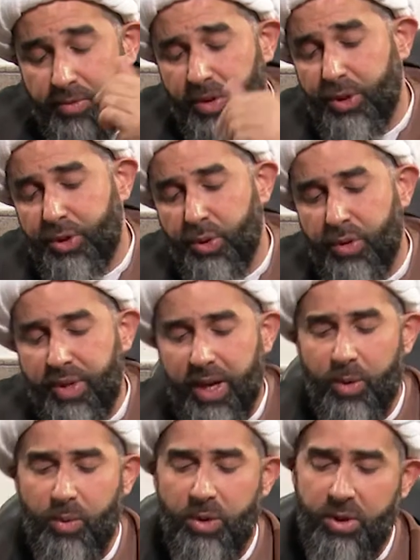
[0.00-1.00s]
very sure
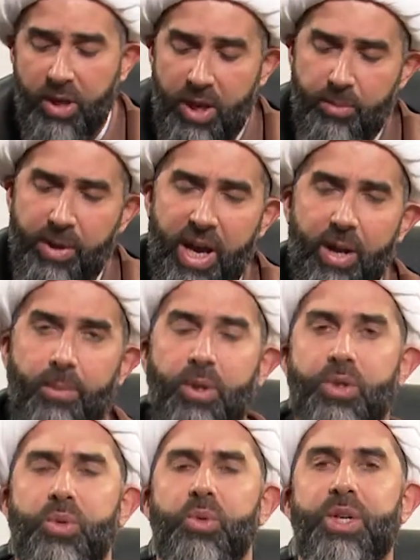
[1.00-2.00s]
they will be able
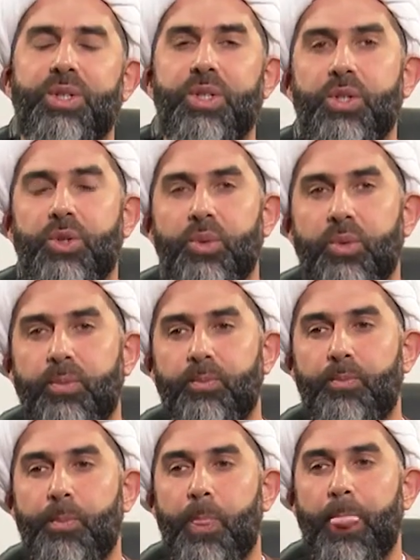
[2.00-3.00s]
to assist you.
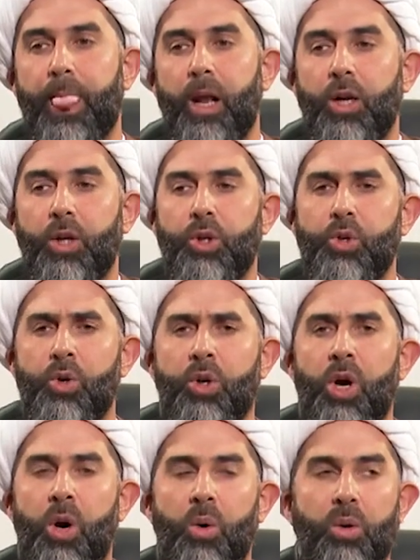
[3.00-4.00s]
Your
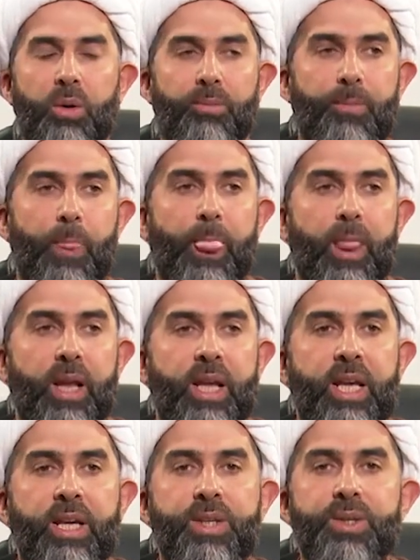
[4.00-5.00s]
goal
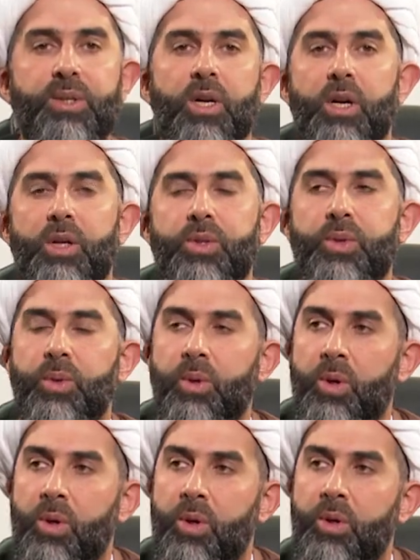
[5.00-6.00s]
is to
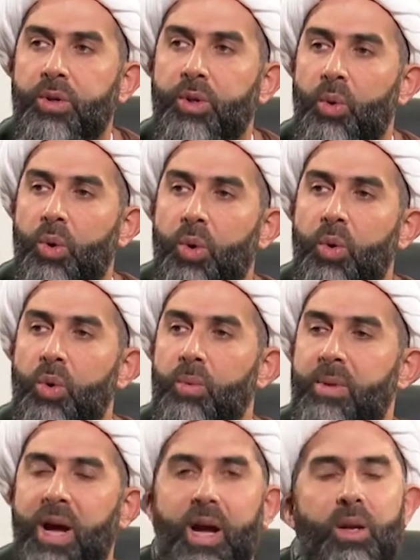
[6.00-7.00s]
learn
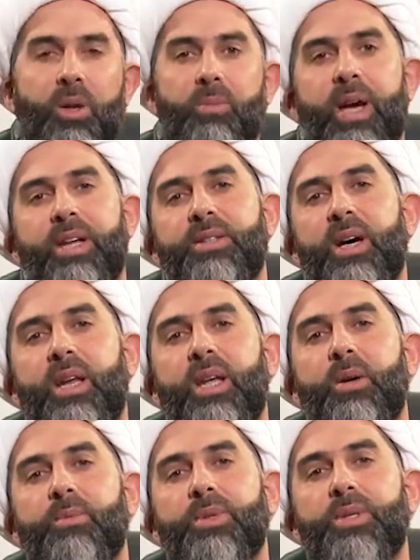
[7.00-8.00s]
ulum Ahlul Bayt
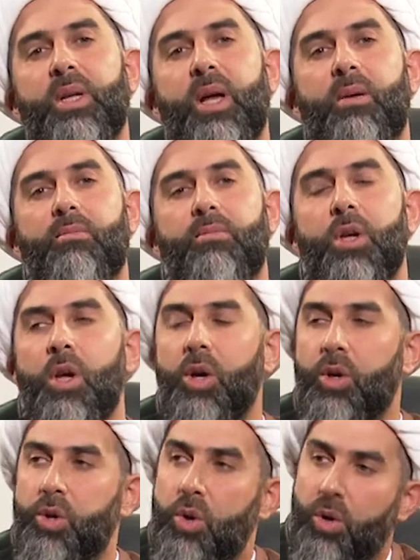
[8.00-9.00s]
alayhim as-salam.
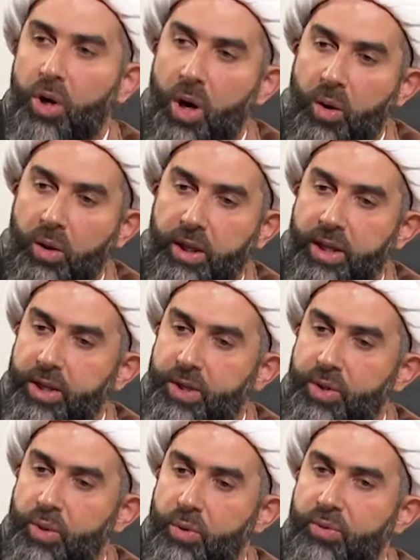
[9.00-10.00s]
Your goal is
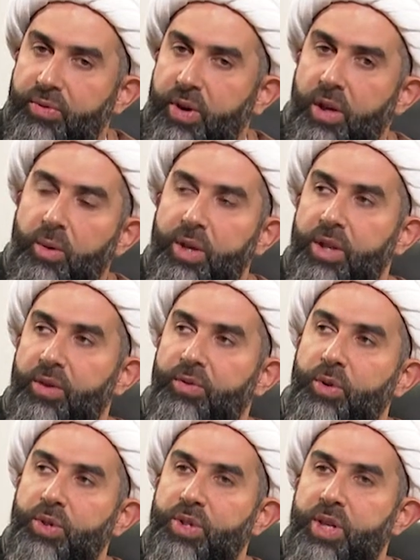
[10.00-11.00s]
to follow in the
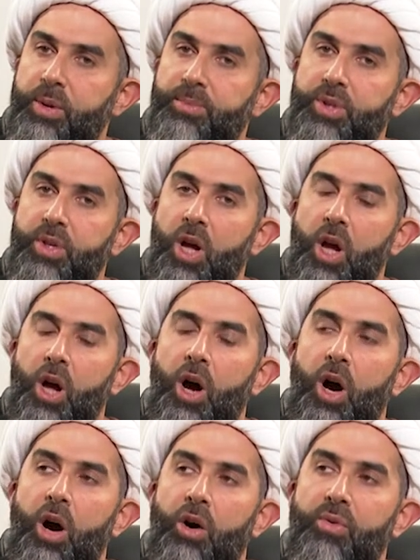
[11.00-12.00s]
footsteps
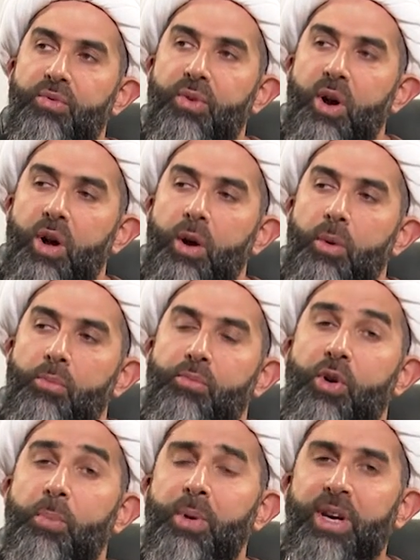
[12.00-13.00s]
of
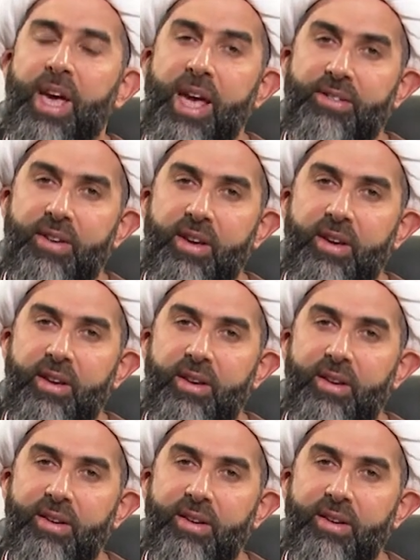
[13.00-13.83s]
propagating